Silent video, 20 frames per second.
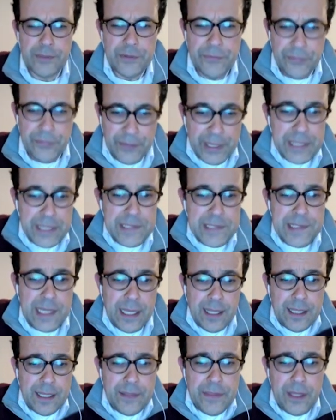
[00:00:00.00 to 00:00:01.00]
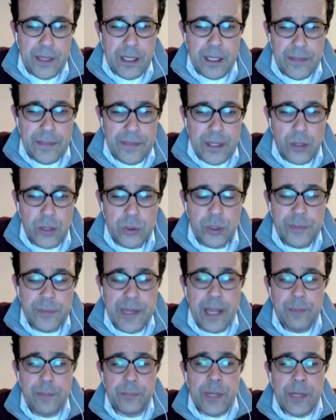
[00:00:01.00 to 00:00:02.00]
things in the
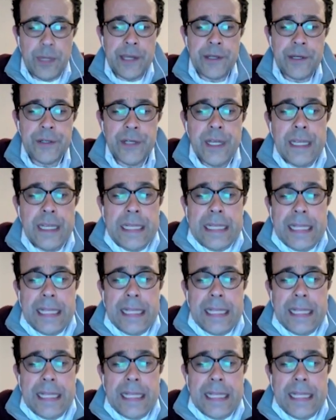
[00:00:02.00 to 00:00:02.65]
Ottoman Empire.